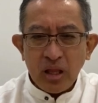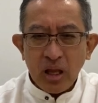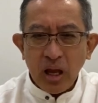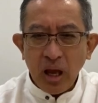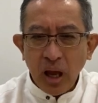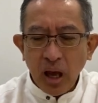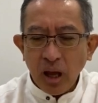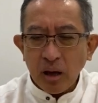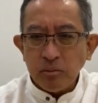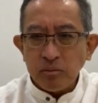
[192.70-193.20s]

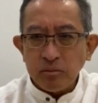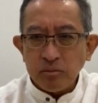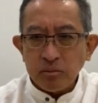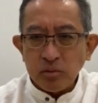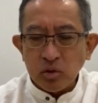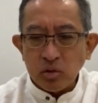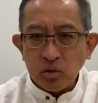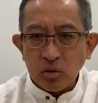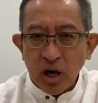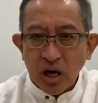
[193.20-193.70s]

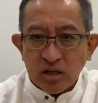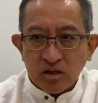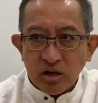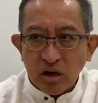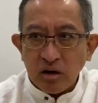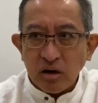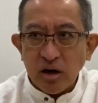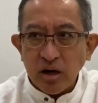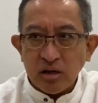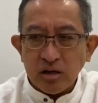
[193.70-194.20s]
help to
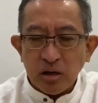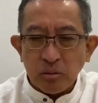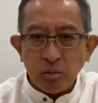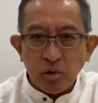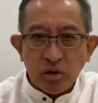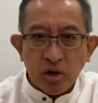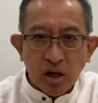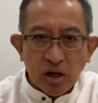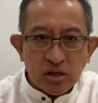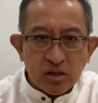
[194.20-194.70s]
accelerate the
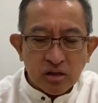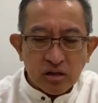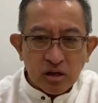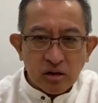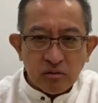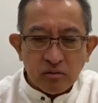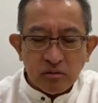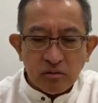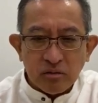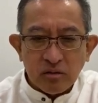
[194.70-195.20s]
production
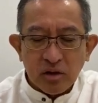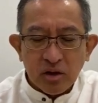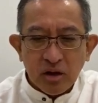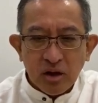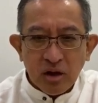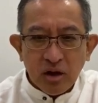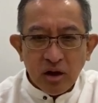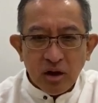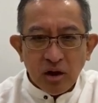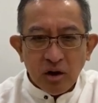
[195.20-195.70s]
of
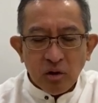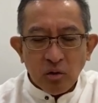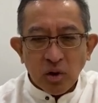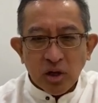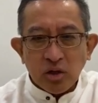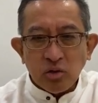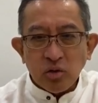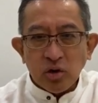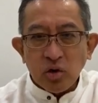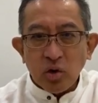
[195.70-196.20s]

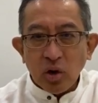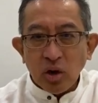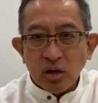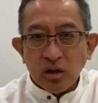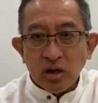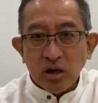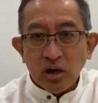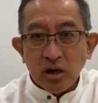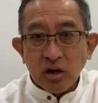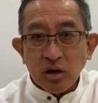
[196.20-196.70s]
what we call
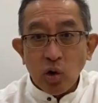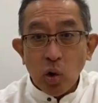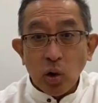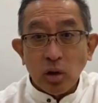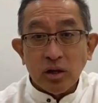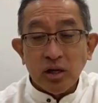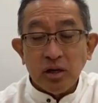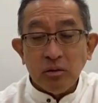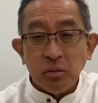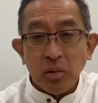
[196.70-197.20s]
the
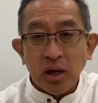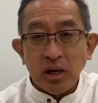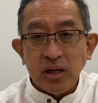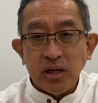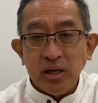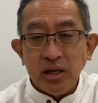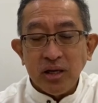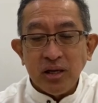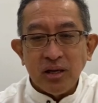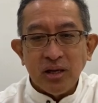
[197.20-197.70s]
golden
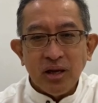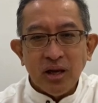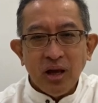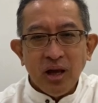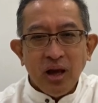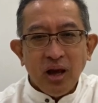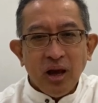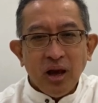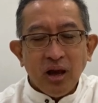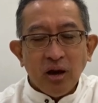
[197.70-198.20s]
body.
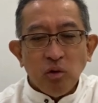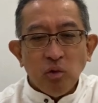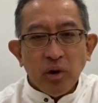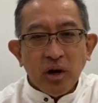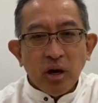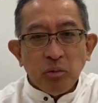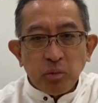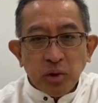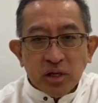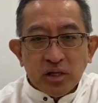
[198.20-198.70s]
And
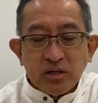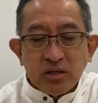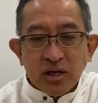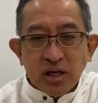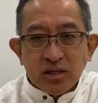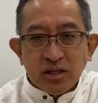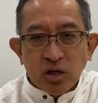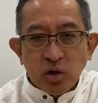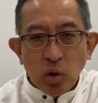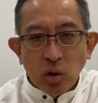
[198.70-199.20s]
when a person
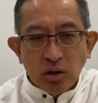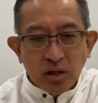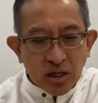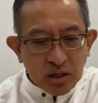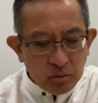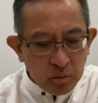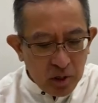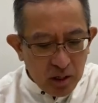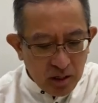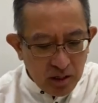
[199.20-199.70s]
has a
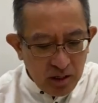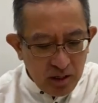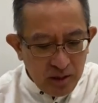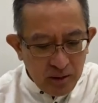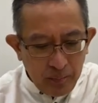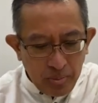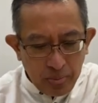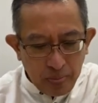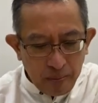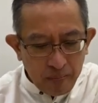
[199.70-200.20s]
golden body,
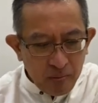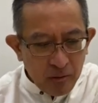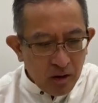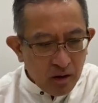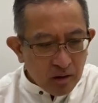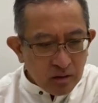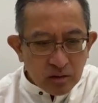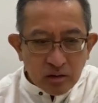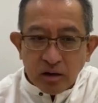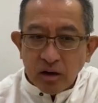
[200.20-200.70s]

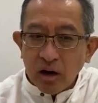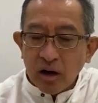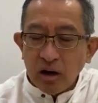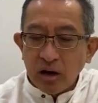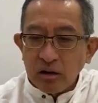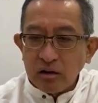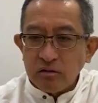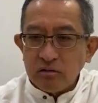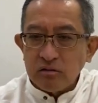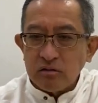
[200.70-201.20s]
there
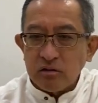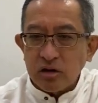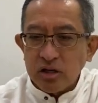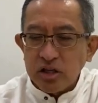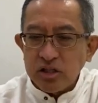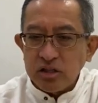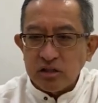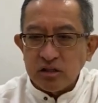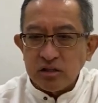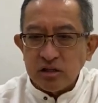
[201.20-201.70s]
are
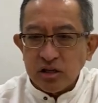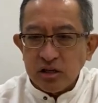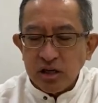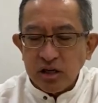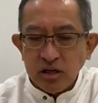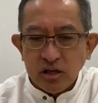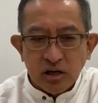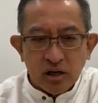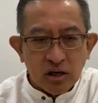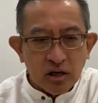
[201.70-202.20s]
traditions in
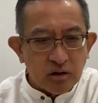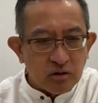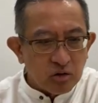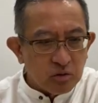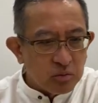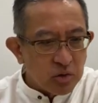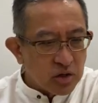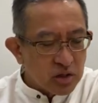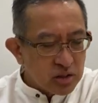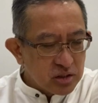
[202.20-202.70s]
India,
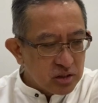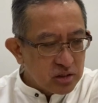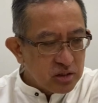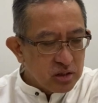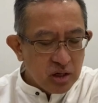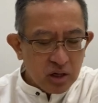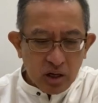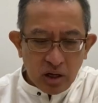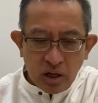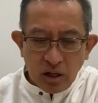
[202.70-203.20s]
rumors,
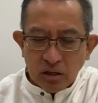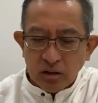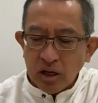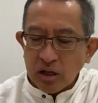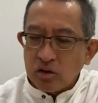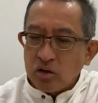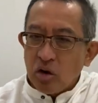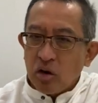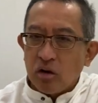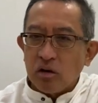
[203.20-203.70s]

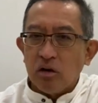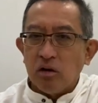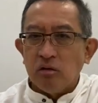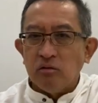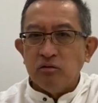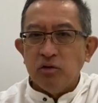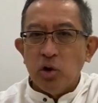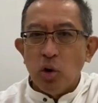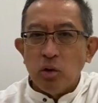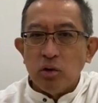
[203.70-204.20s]
that talk
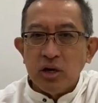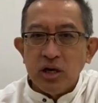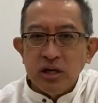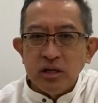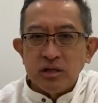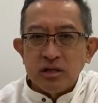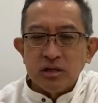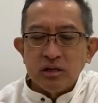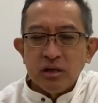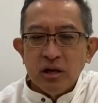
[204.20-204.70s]
of
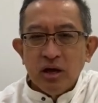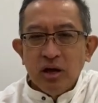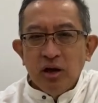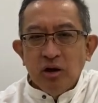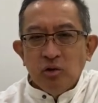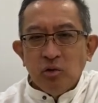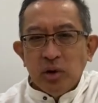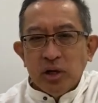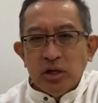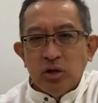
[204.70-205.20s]
yogis
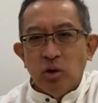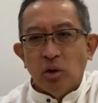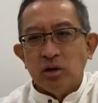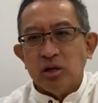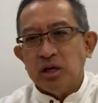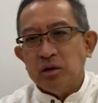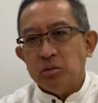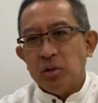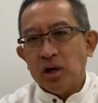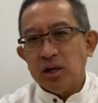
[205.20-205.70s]
with
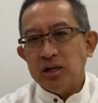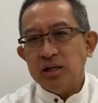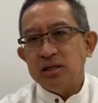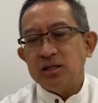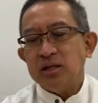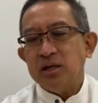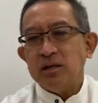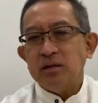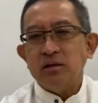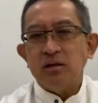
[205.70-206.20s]
golden
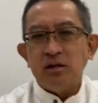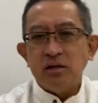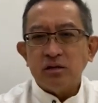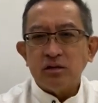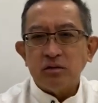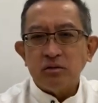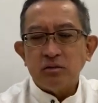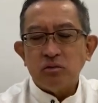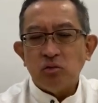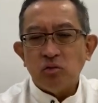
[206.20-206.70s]
bodies. And
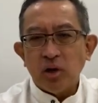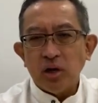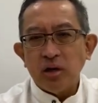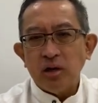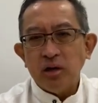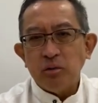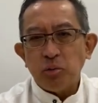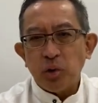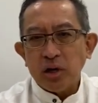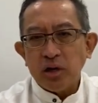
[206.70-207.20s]
there's one
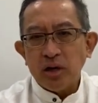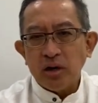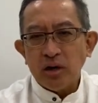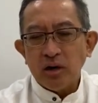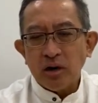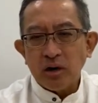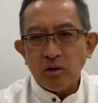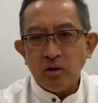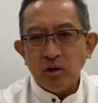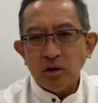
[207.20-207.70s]
in
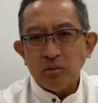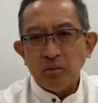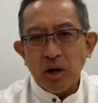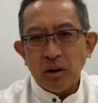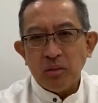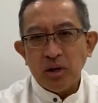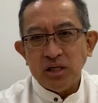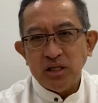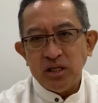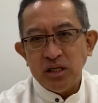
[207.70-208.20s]
particular called
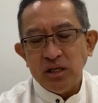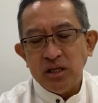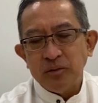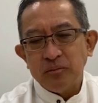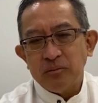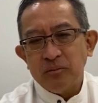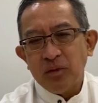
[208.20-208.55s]
Babaji,